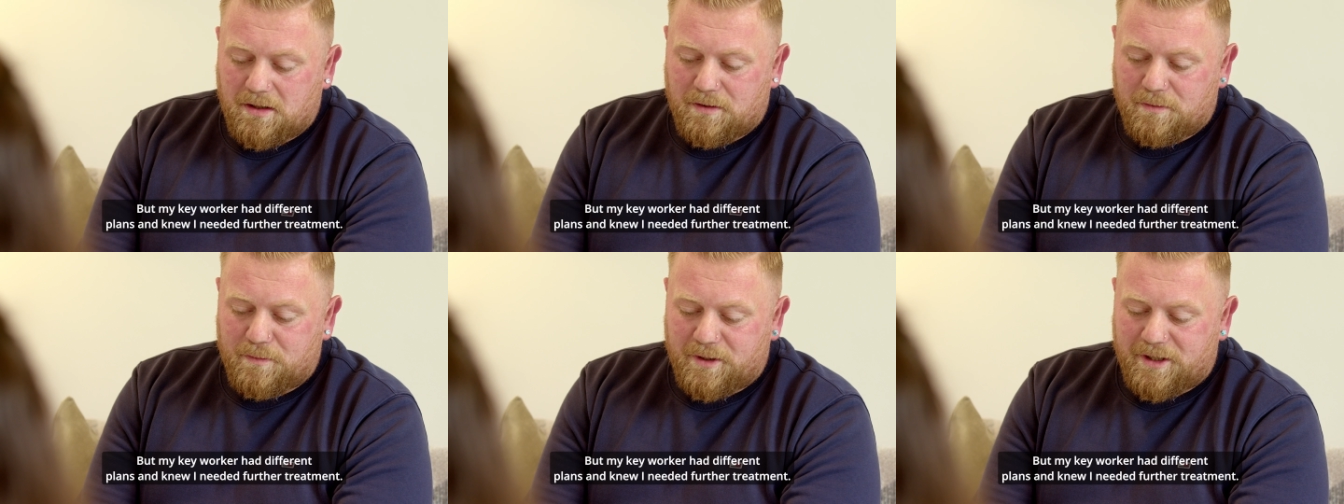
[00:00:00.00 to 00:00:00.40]

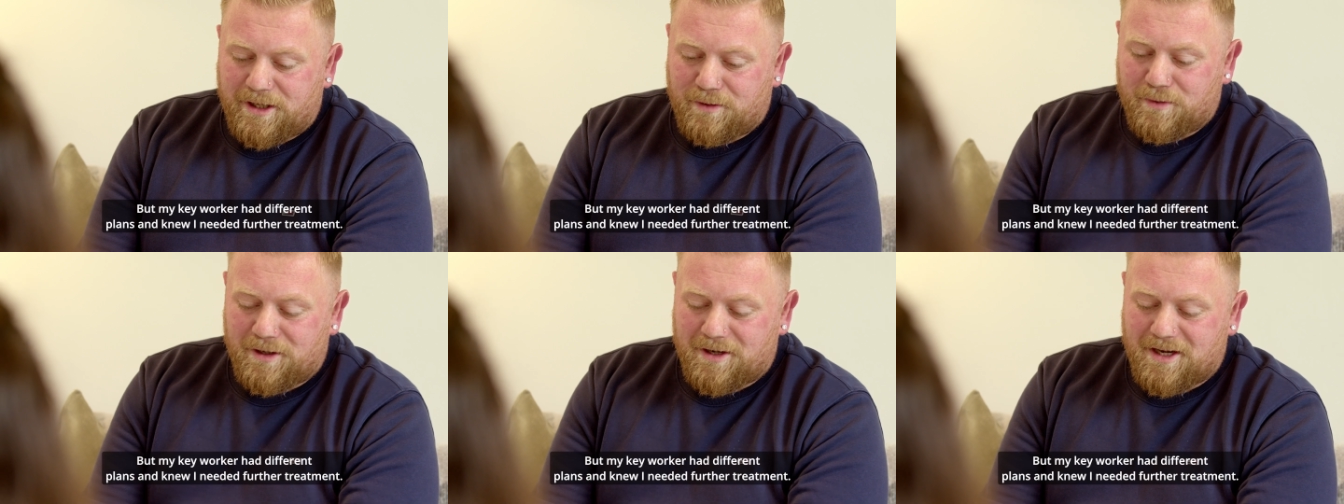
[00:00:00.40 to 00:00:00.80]
my key
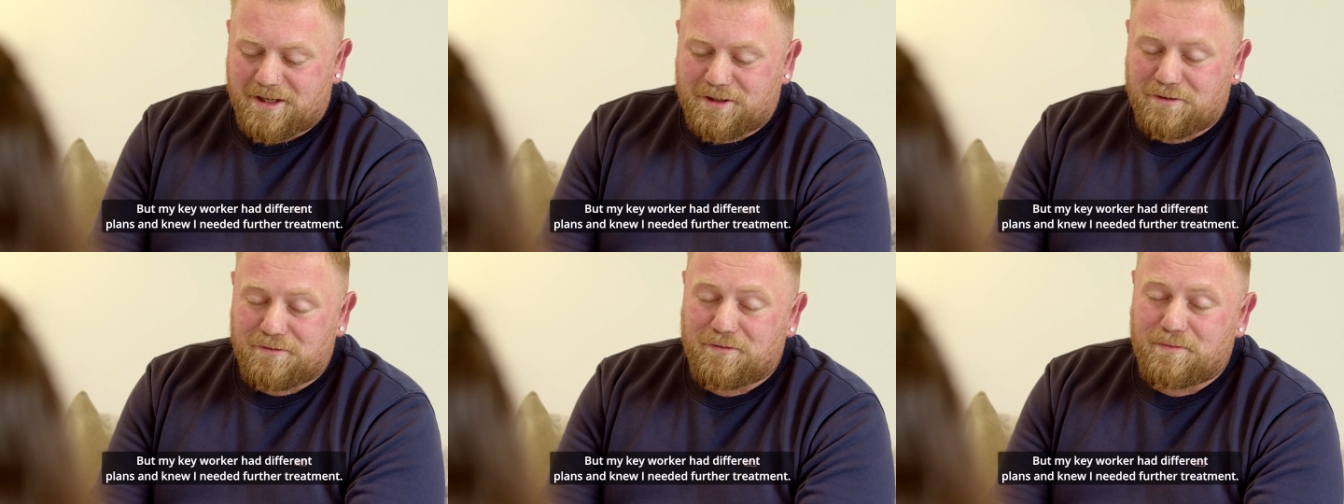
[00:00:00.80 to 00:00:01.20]
work had
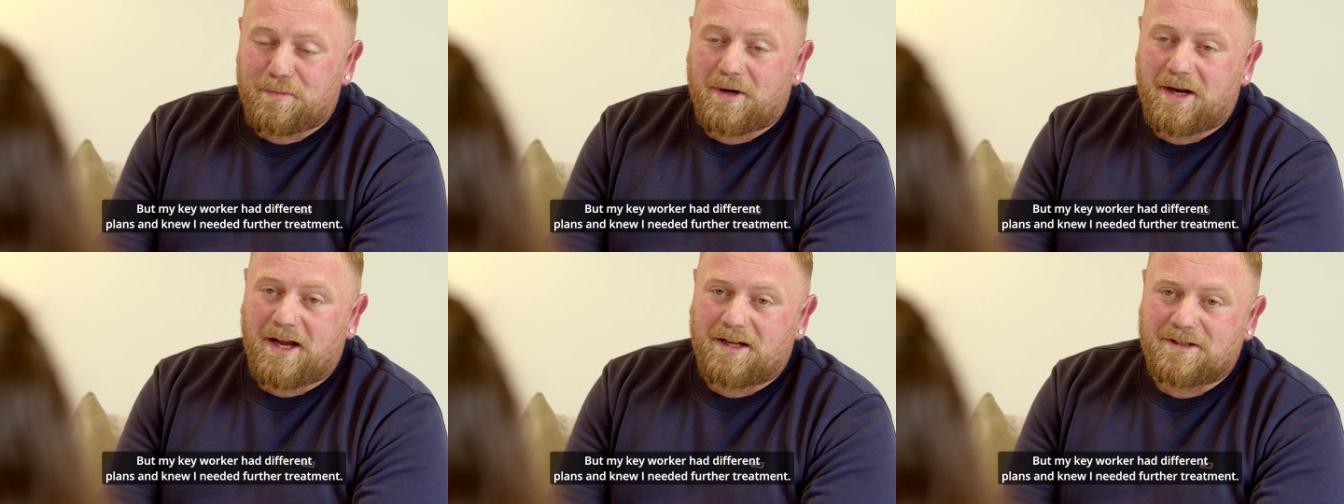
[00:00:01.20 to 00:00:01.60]
different
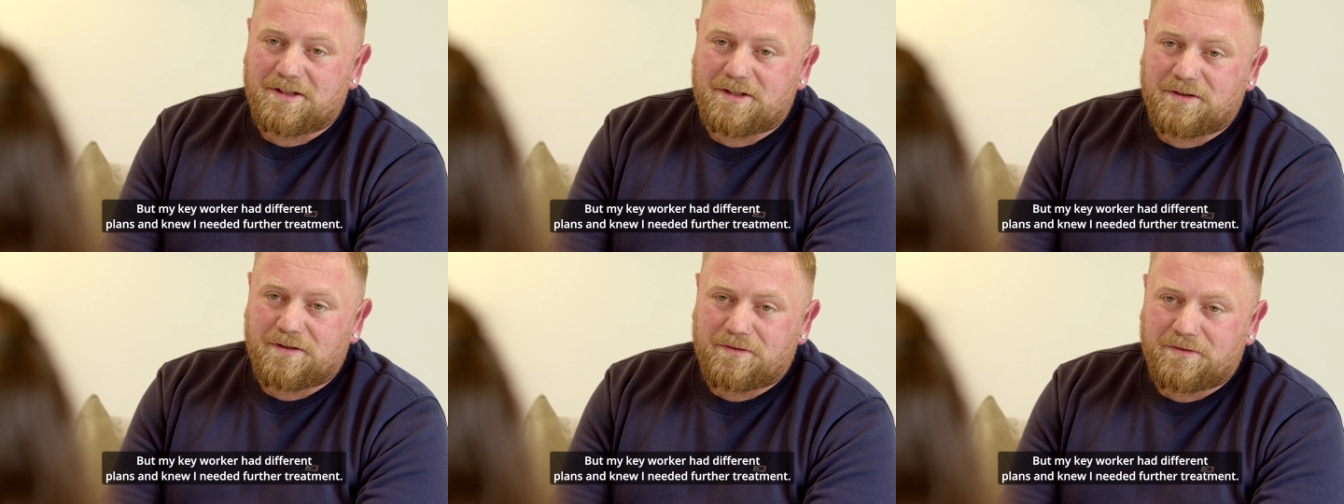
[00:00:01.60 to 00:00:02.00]
plans
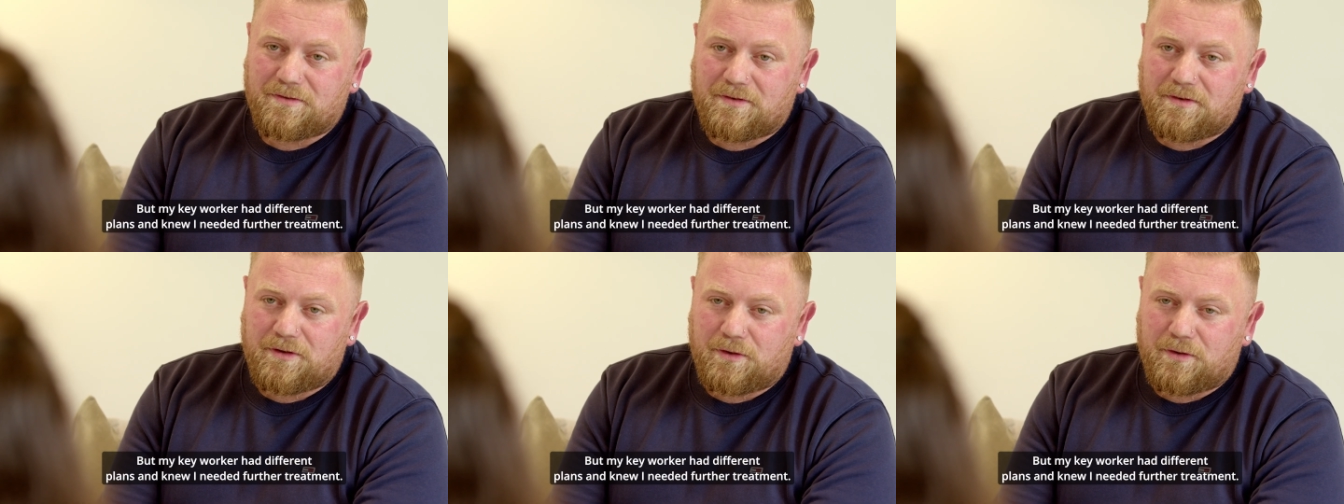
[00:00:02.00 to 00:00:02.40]

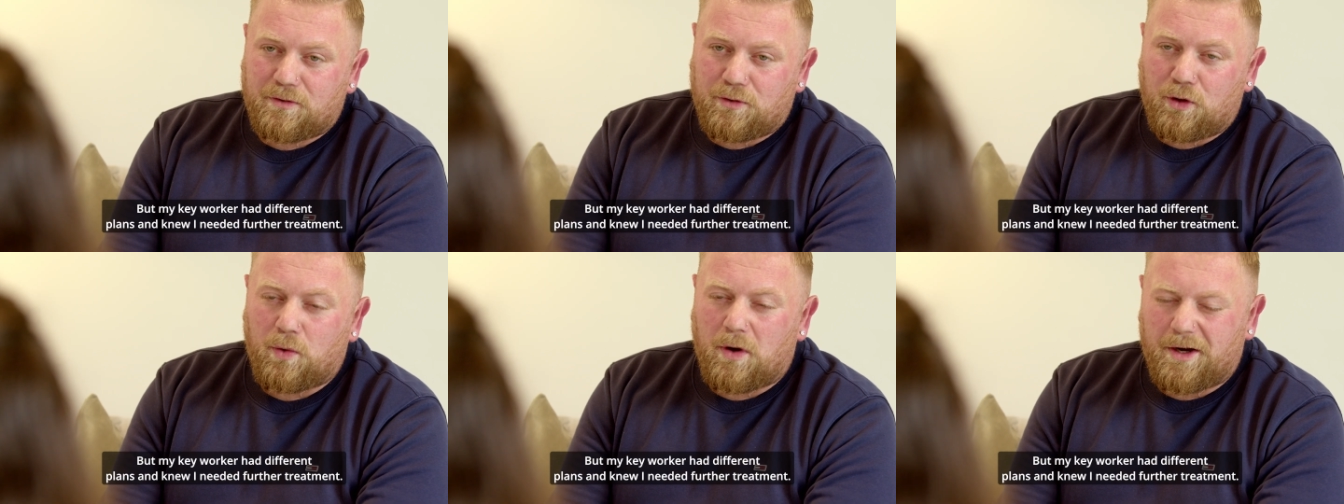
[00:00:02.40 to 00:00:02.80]
and
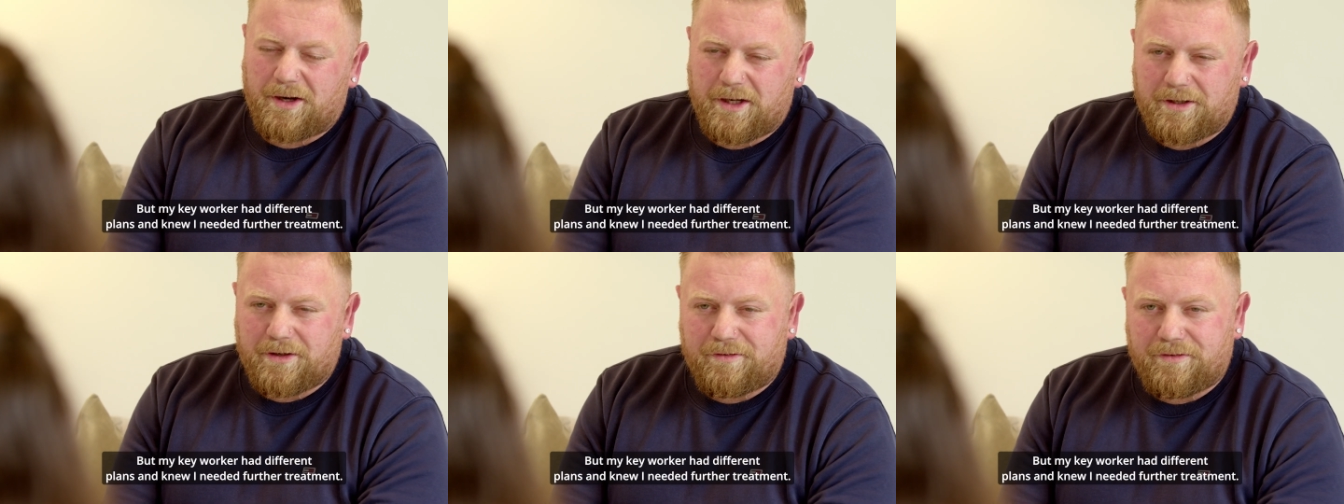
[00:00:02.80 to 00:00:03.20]
knew I
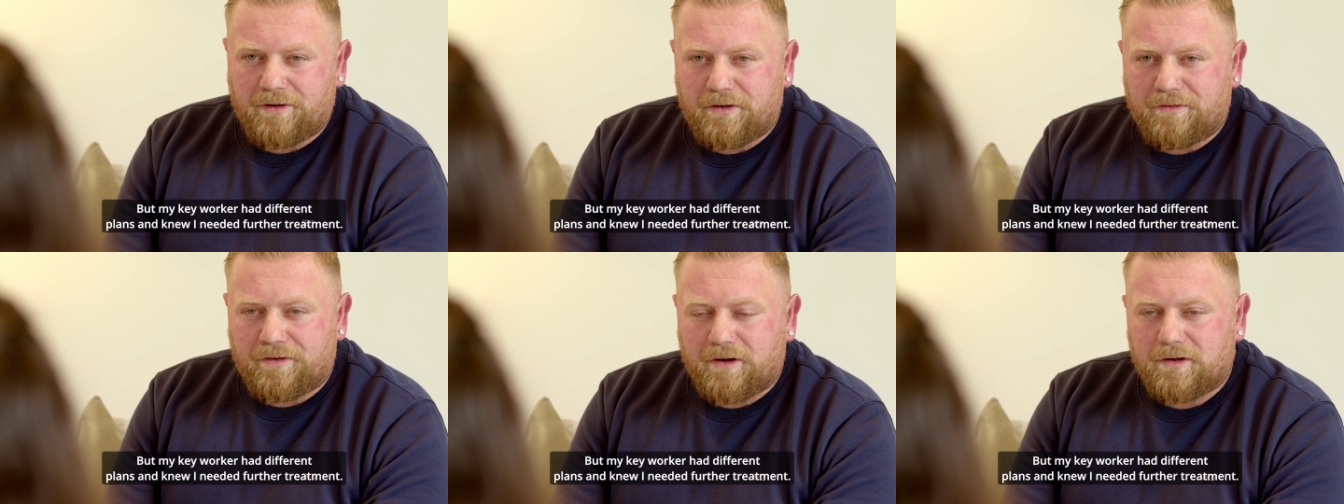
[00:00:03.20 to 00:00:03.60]
needed
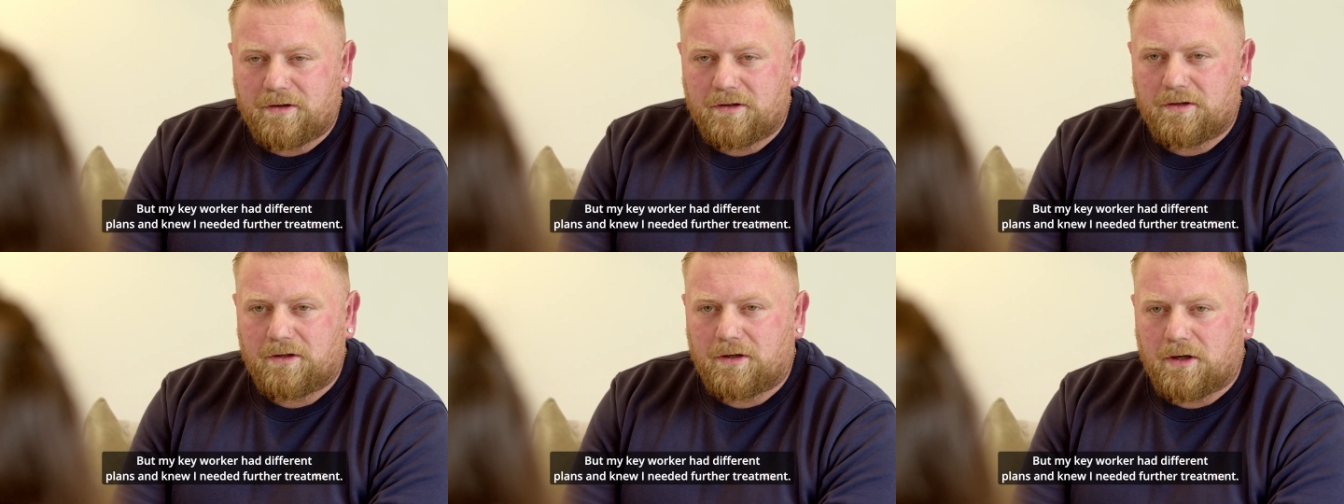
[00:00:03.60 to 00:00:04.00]
further,
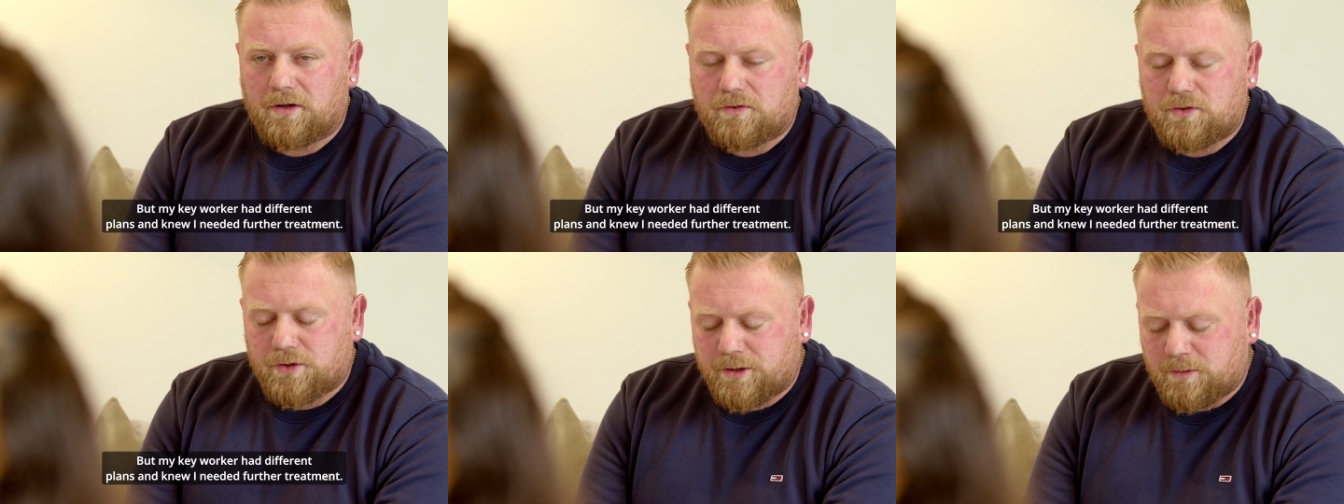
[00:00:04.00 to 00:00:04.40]
you know,
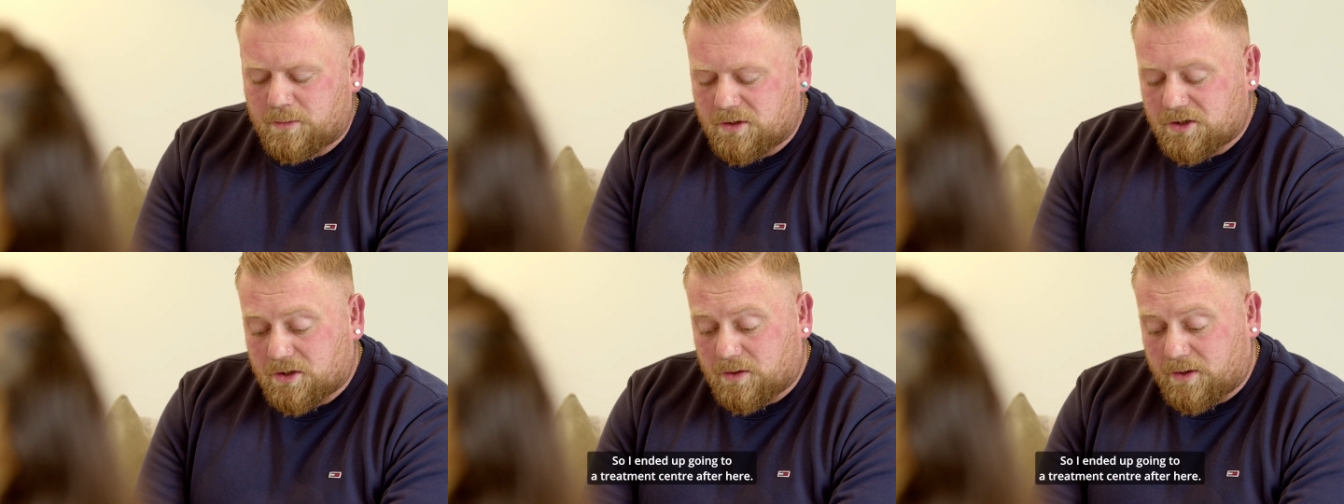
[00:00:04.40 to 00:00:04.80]

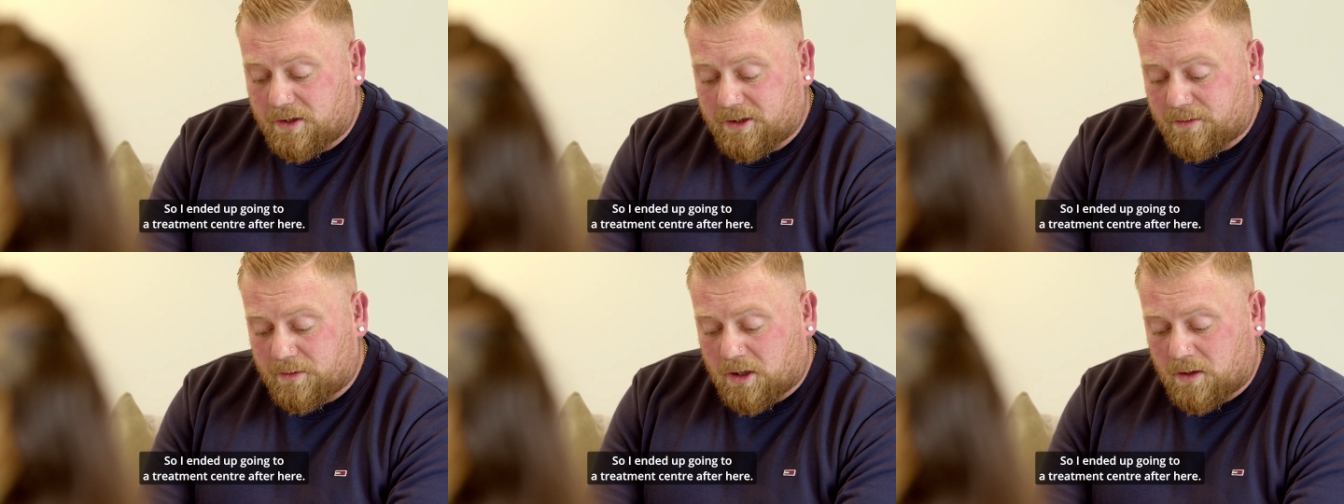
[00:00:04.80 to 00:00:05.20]
treatment. So I
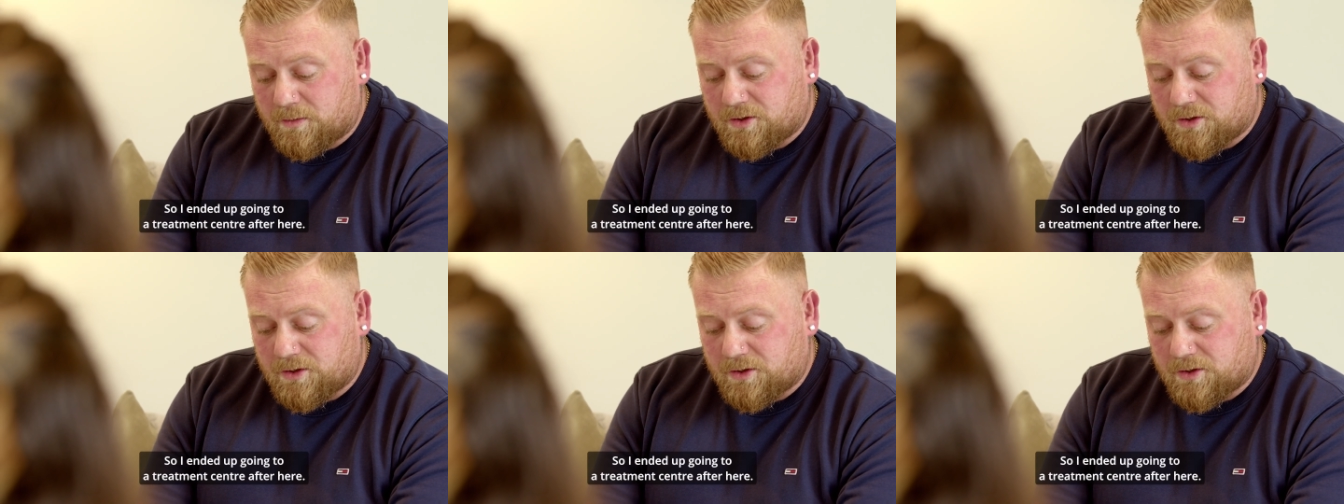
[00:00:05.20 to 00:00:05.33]
ended up going